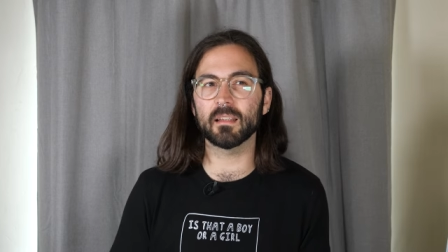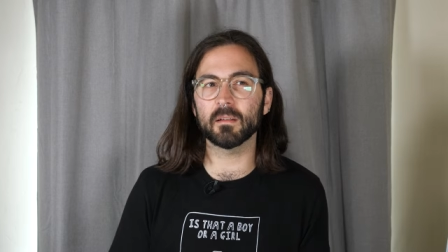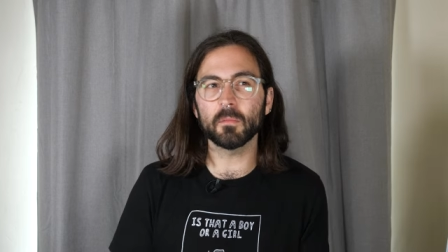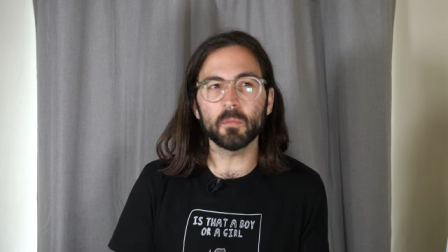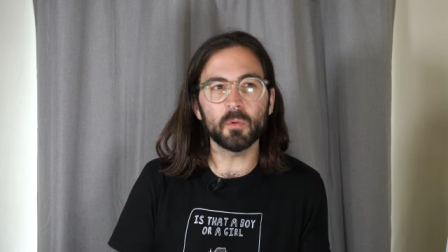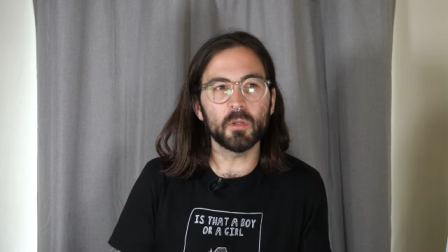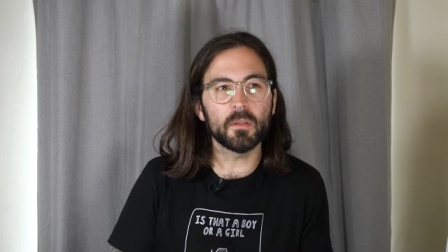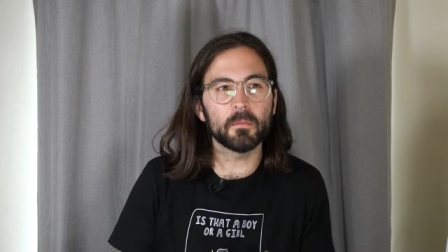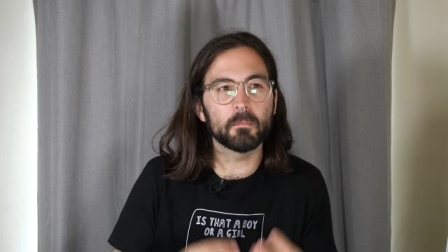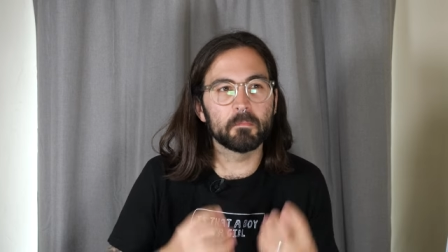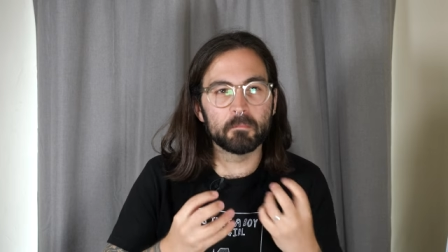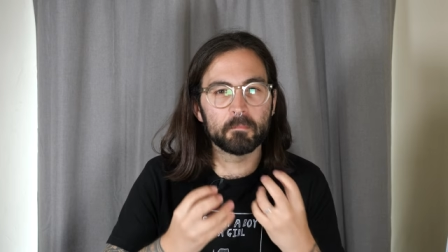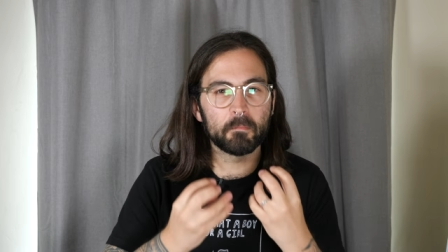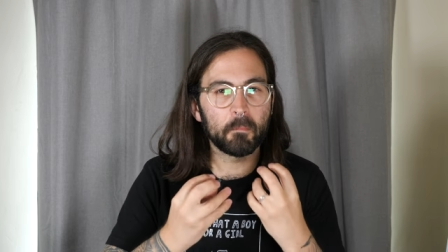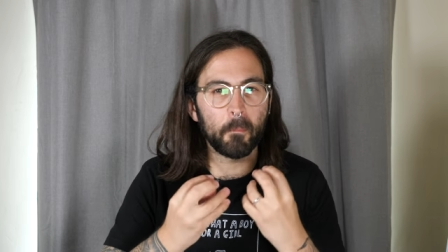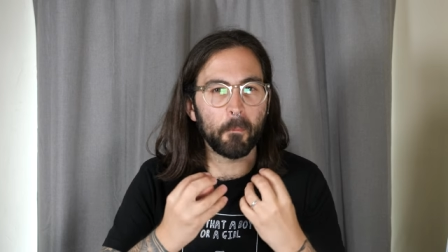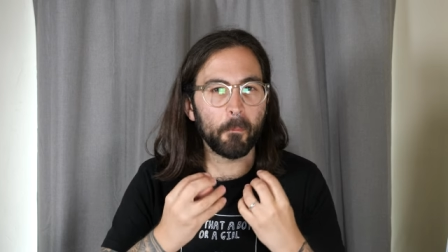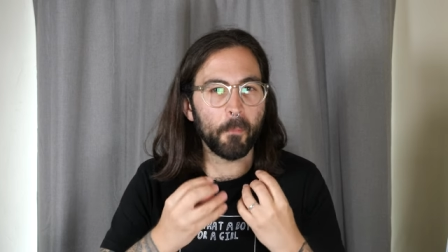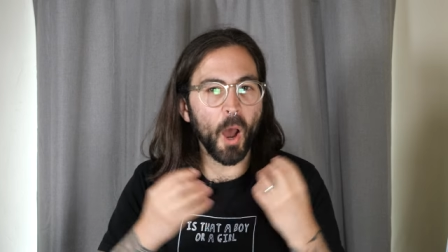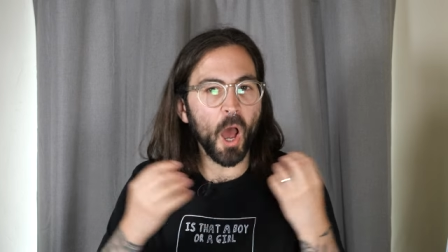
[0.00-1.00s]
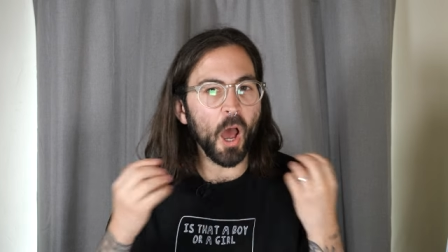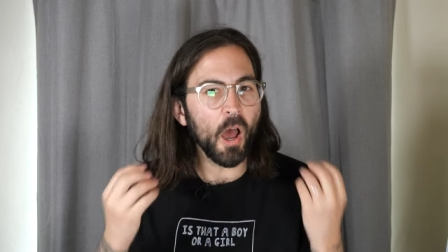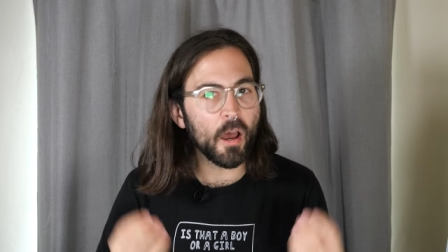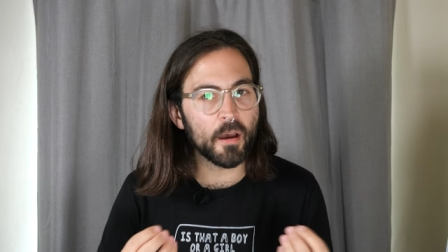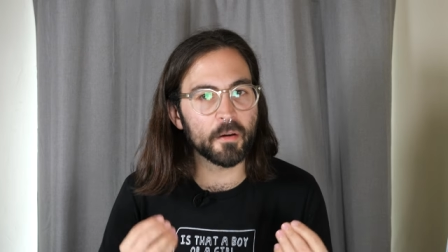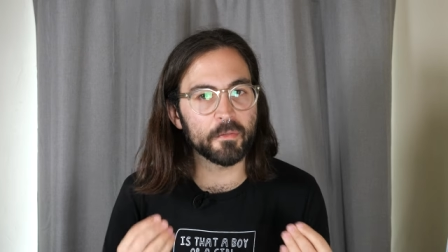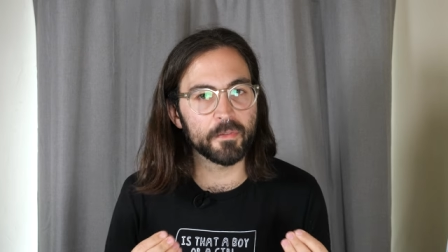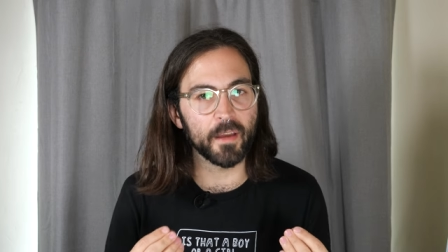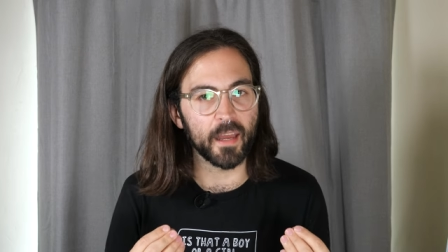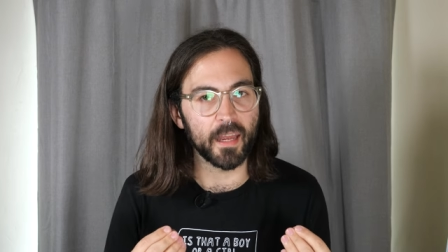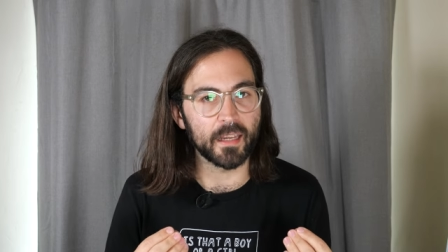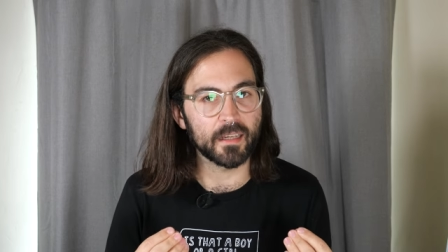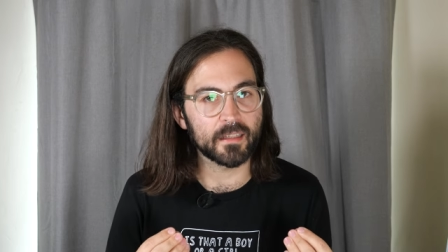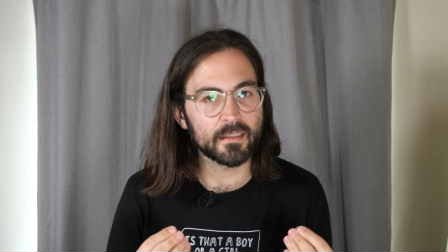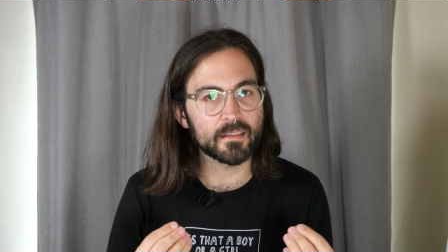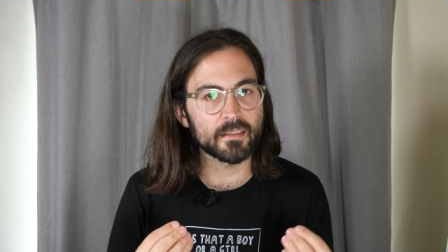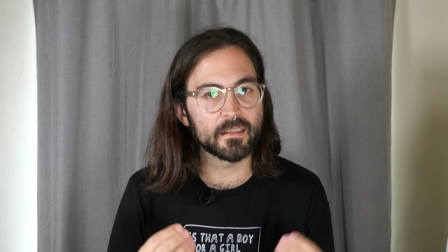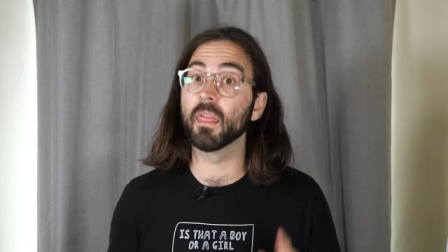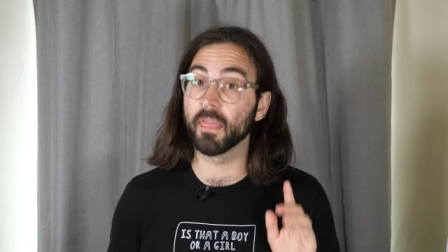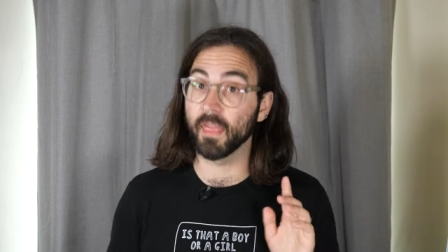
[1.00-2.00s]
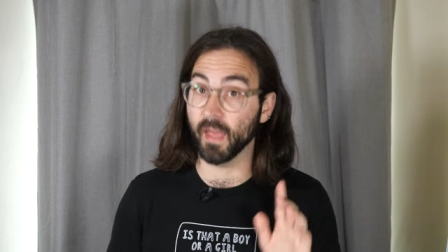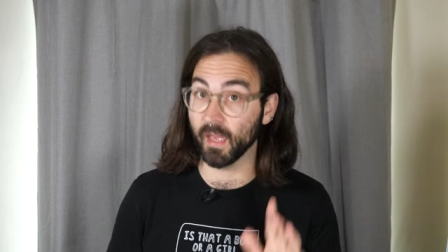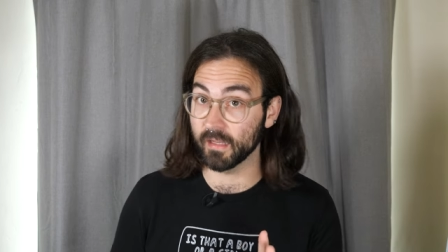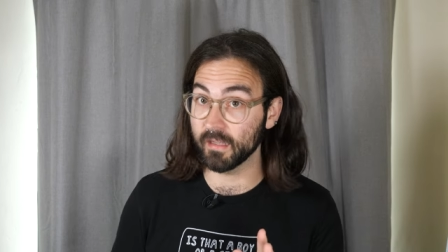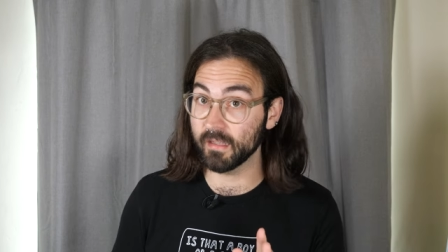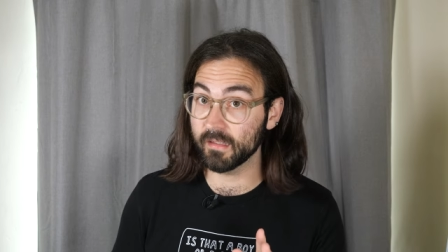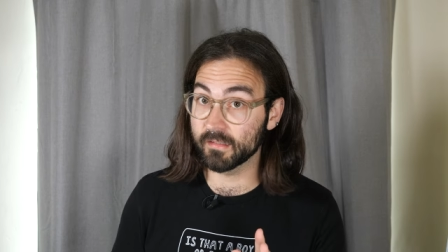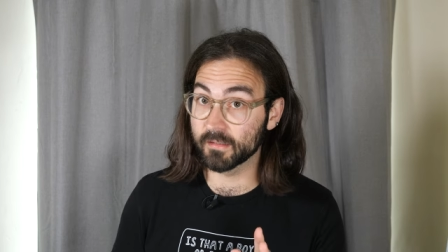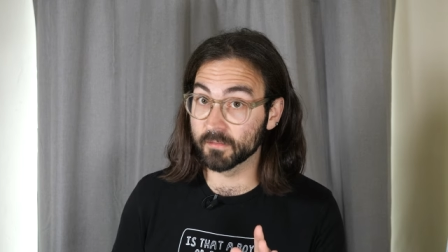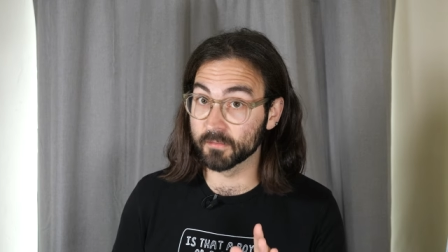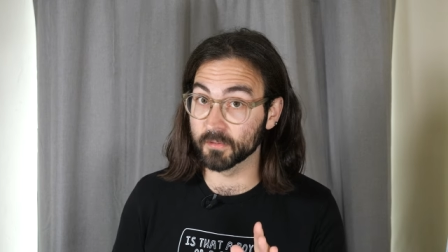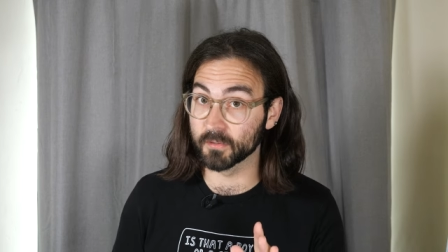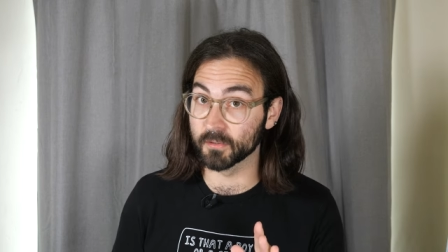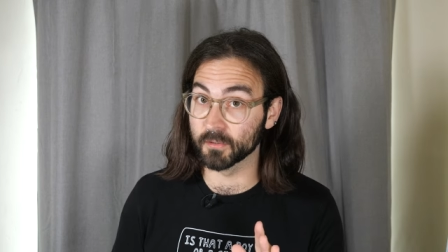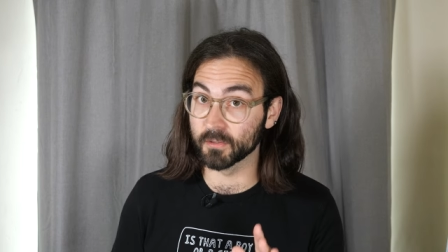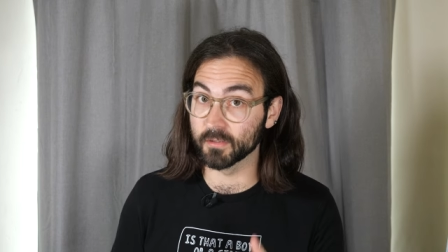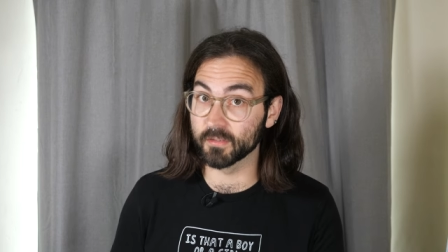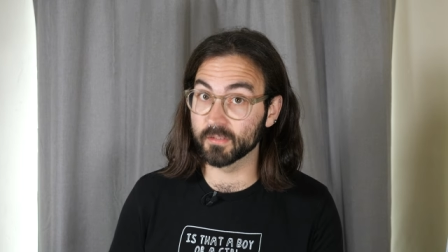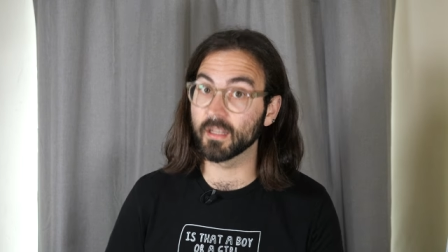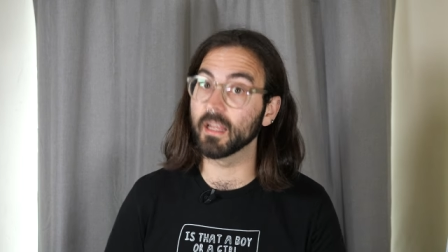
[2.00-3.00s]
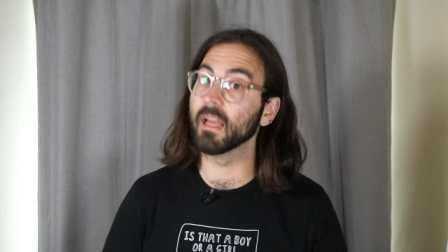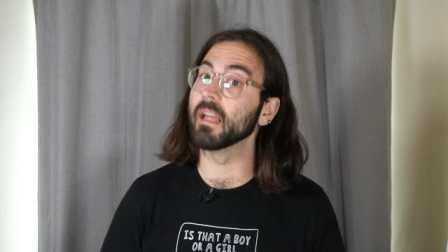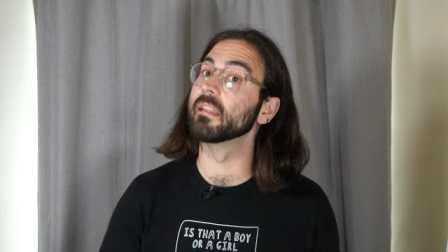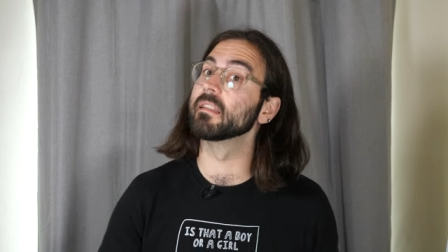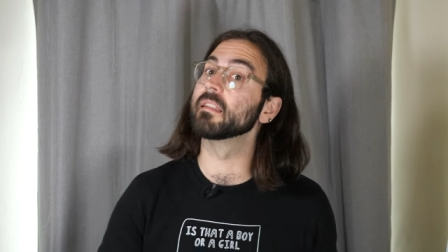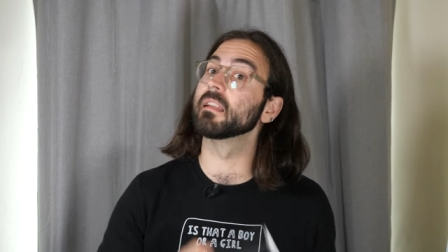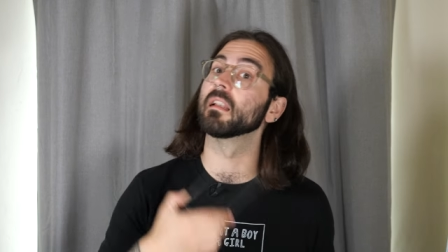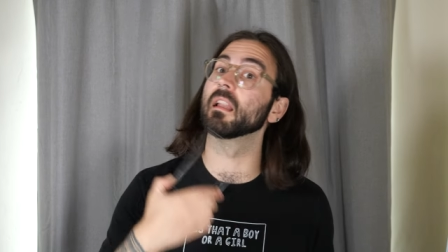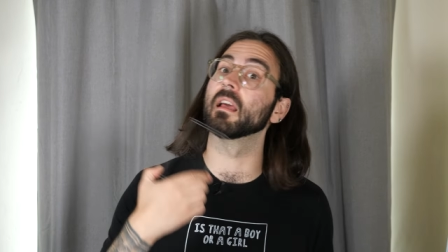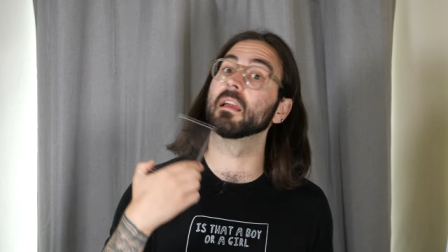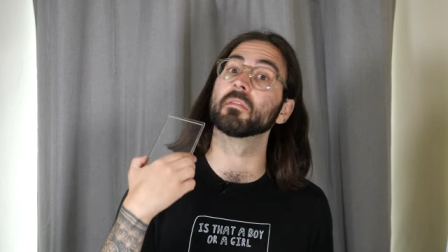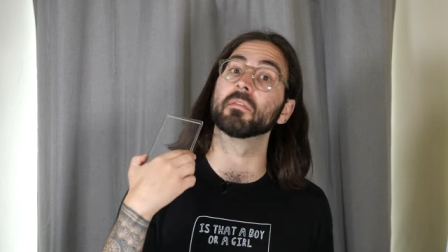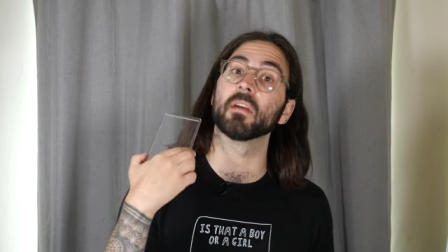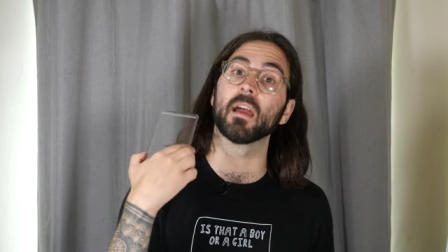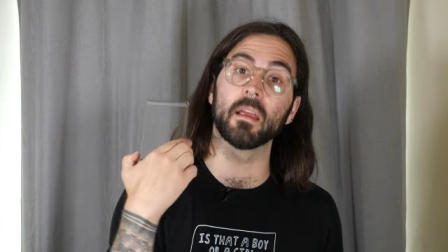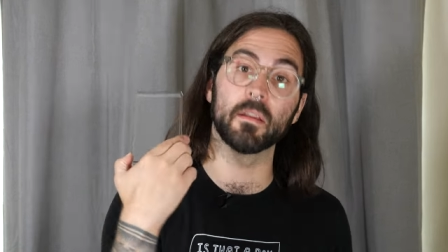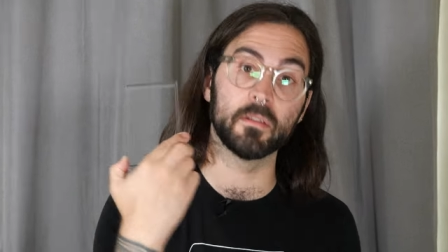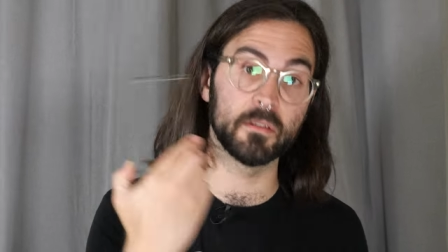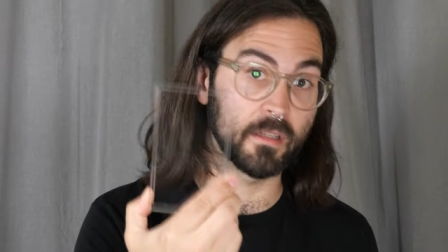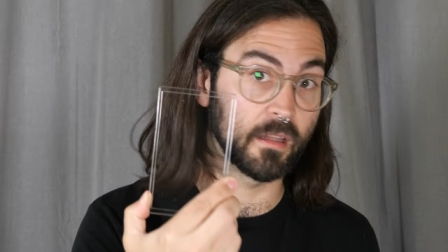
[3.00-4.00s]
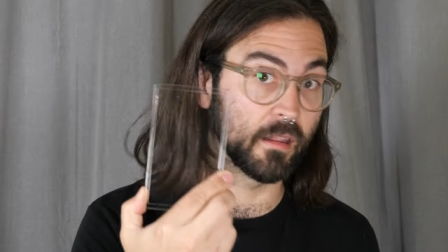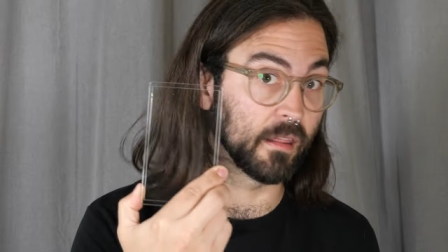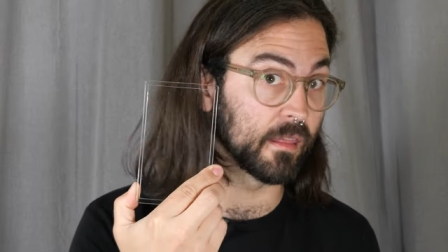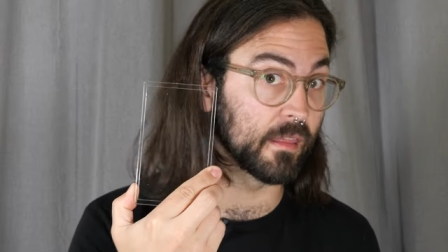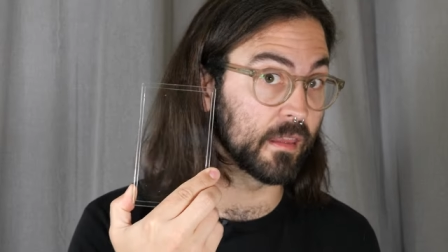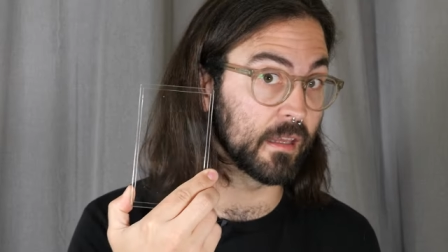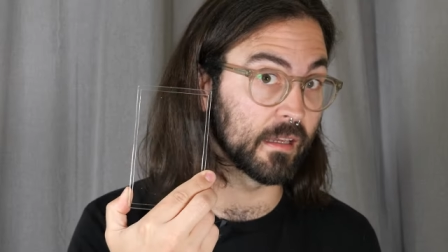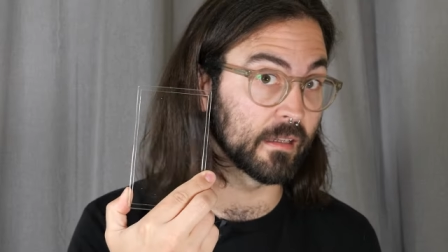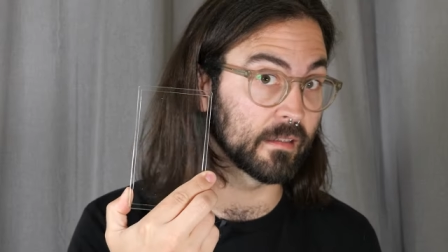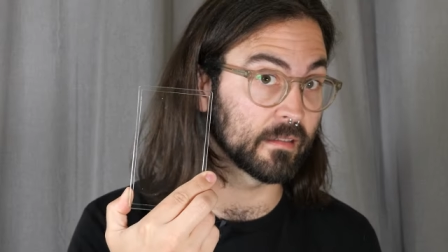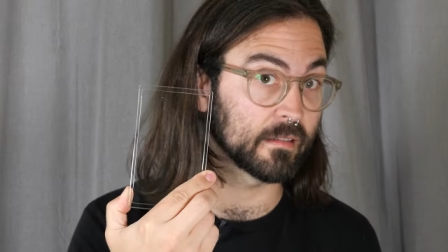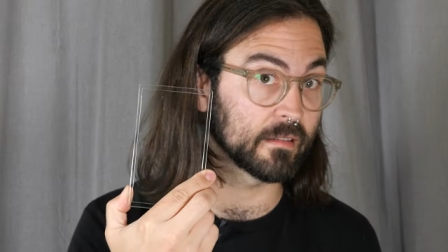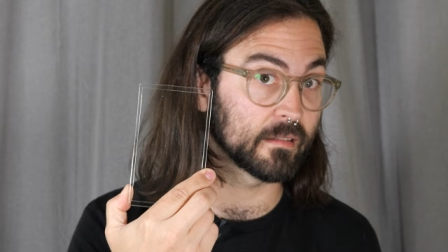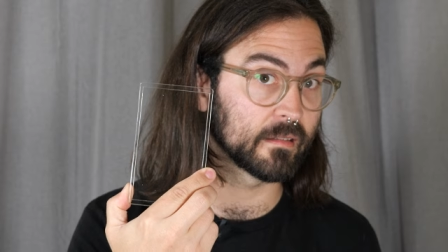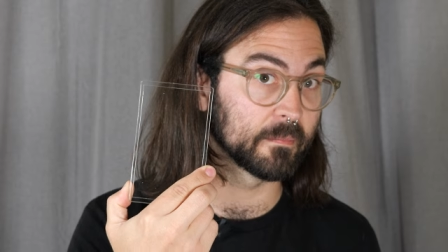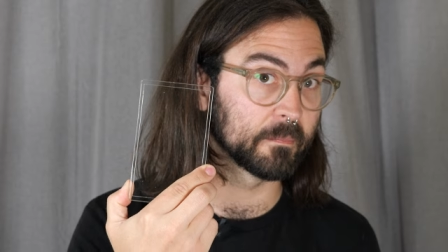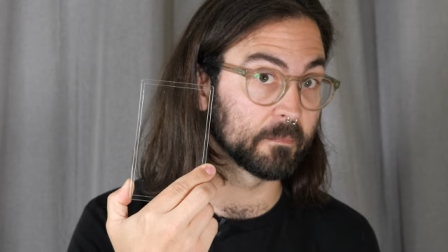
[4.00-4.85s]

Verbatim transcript: that was perfect. That is, of course, until I found this.